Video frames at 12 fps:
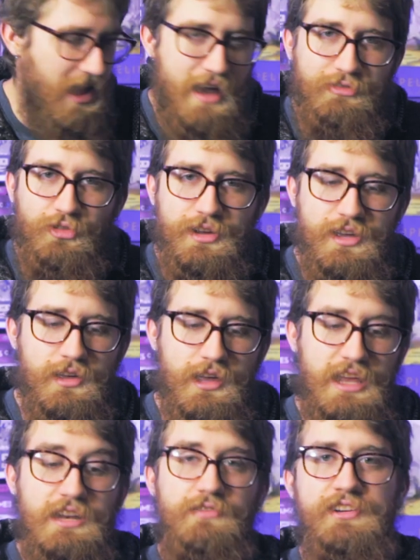Every
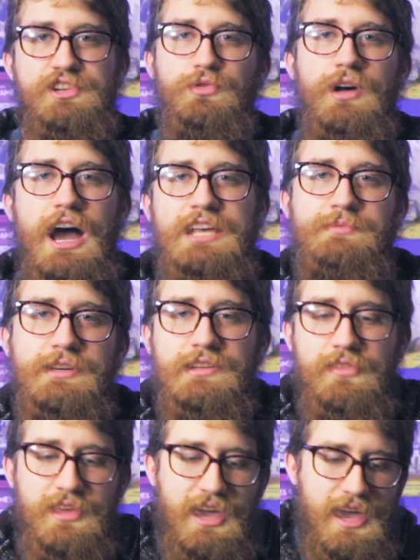individual aspect of
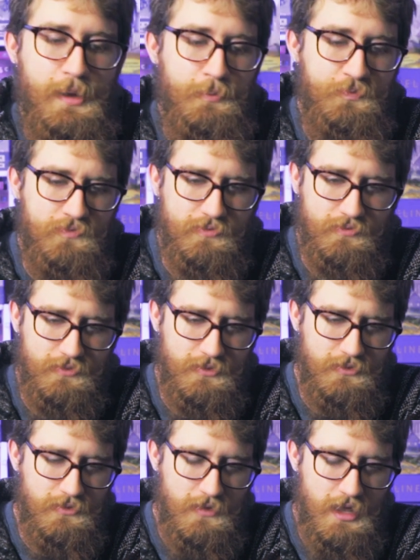the game
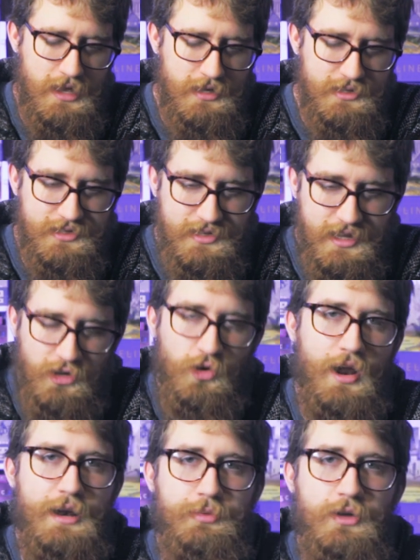is
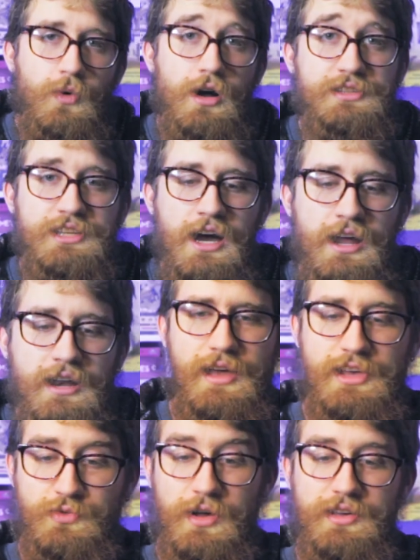incredibly well done,
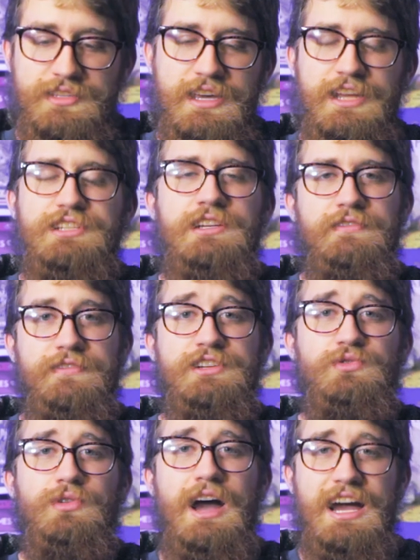as well as each
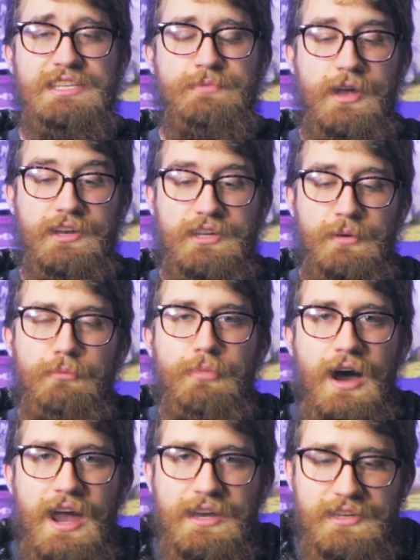individual aspect
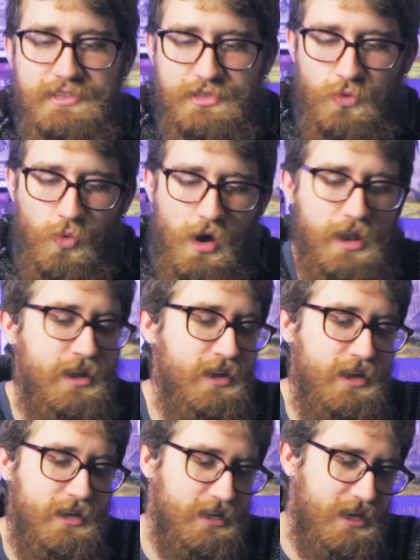combined into one
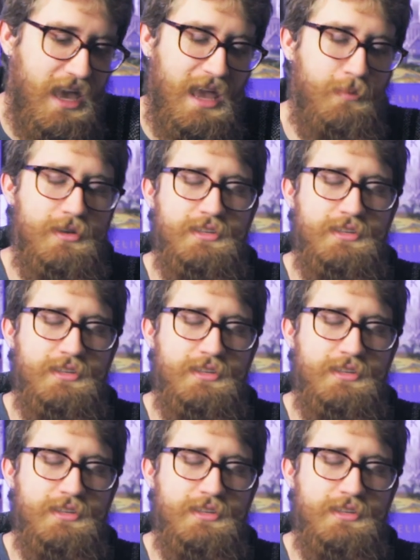game is